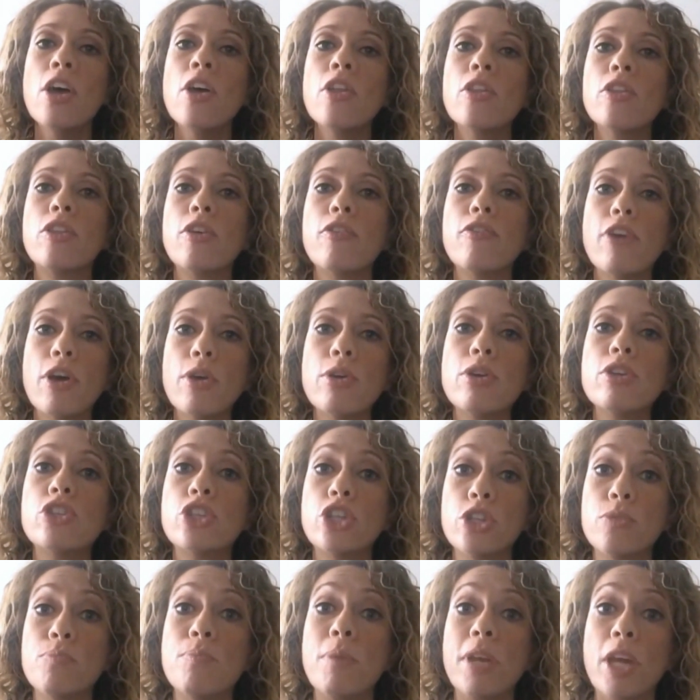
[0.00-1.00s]
the focus
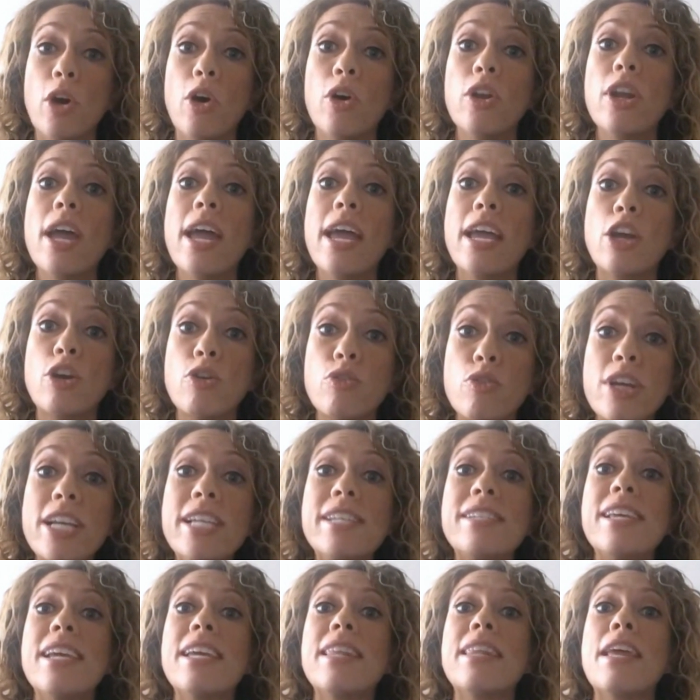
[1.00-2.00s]
should be on
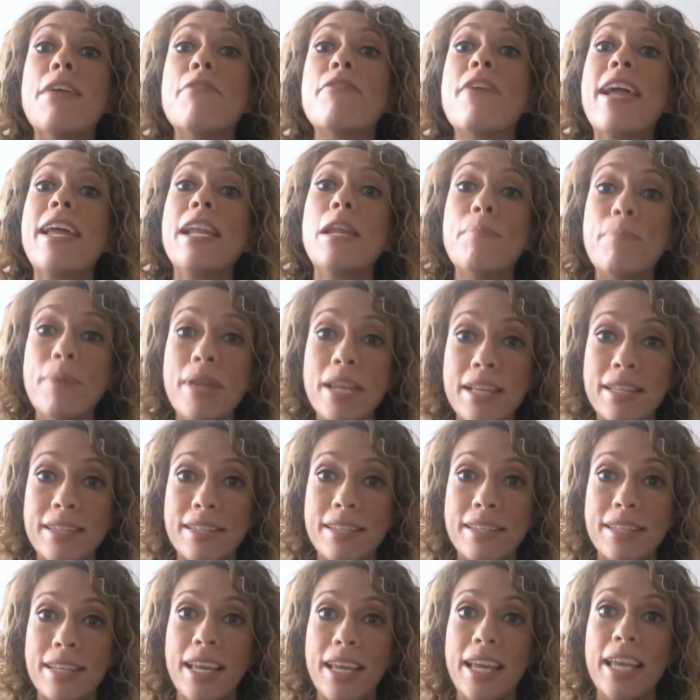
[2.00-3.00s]
increasing the
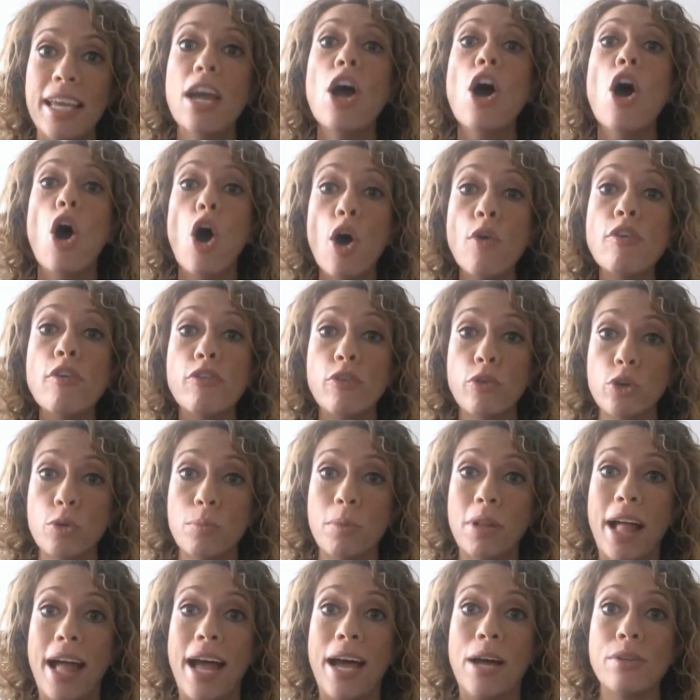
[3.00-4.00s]
availability of
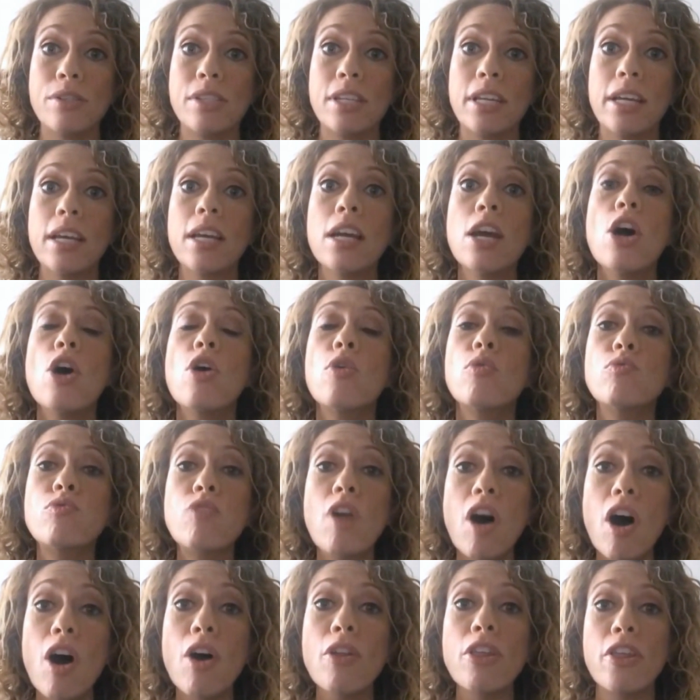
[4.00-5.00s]
affordable housing
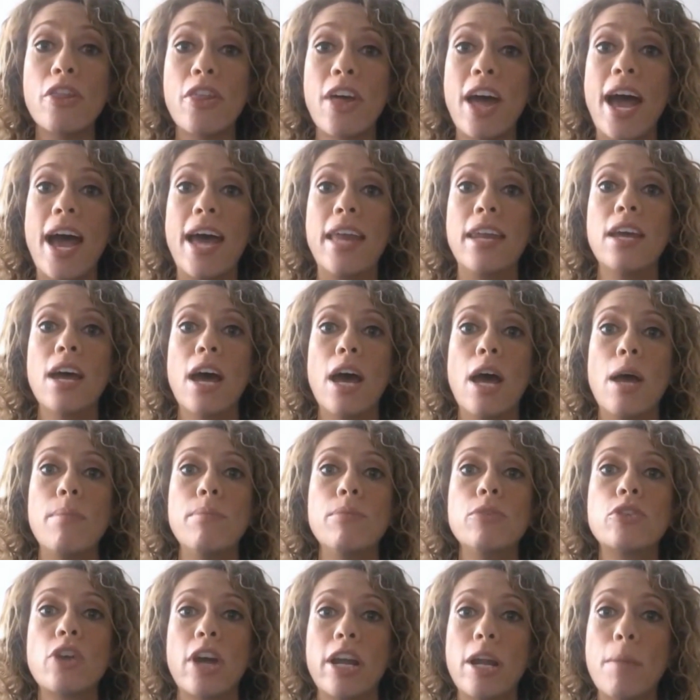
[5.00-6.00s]
rather than
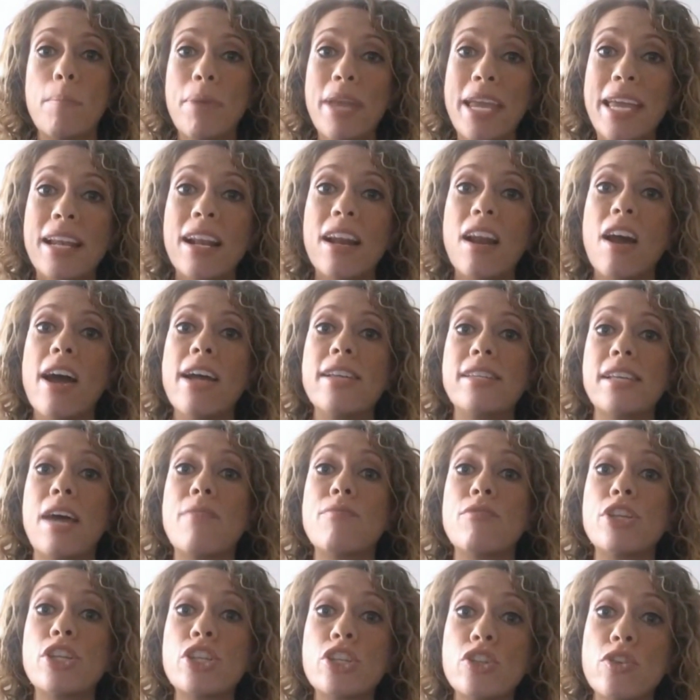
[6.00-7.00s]
trying to penalise and
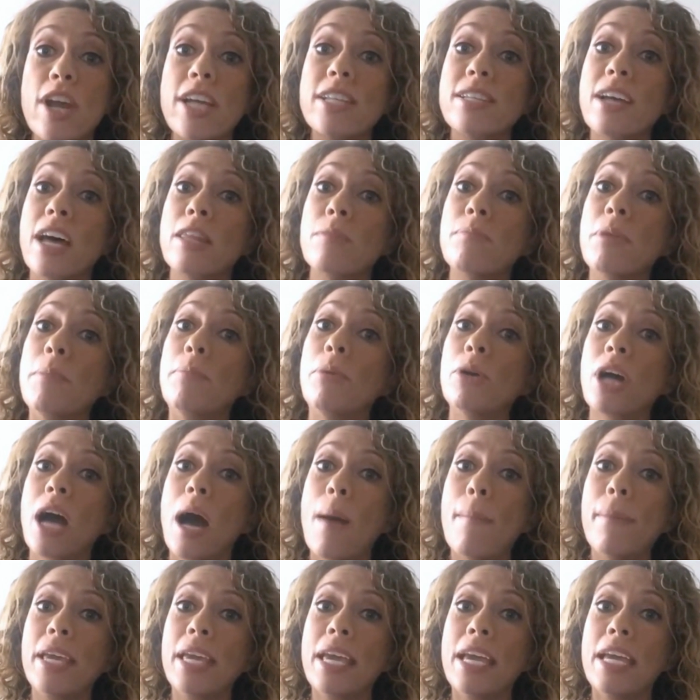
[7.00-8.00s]
restrict other people
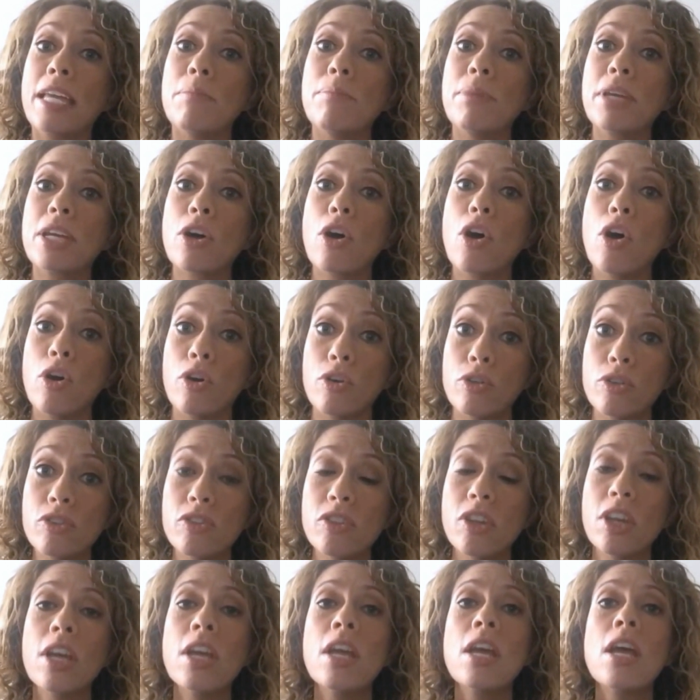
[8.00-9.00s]
coming in,
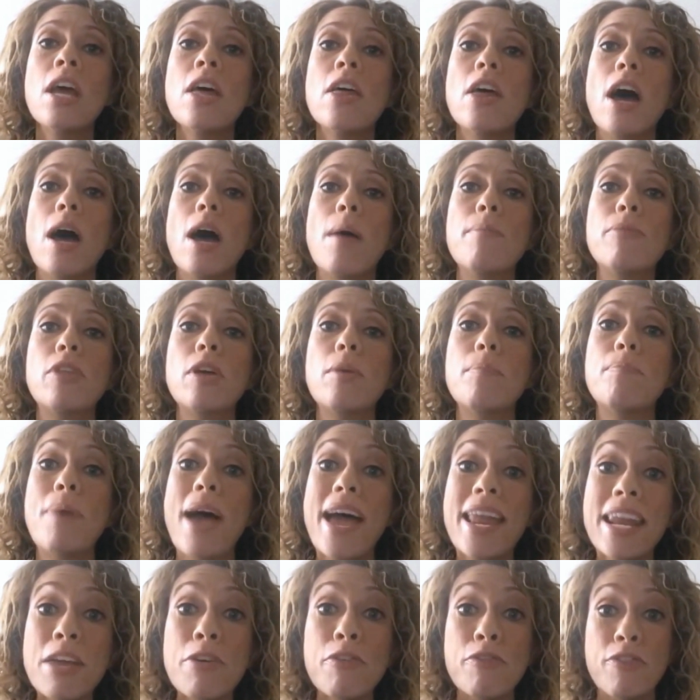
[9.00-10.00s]
because the
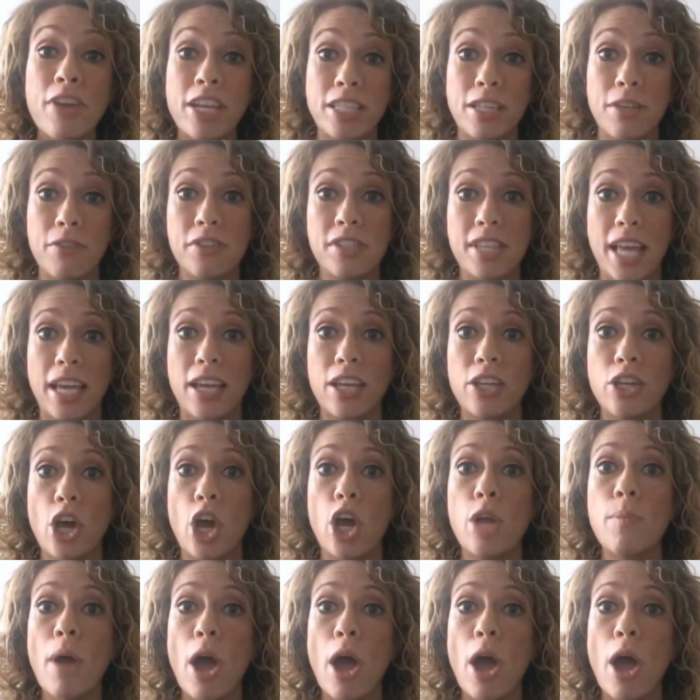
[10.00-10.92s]
benefit of second home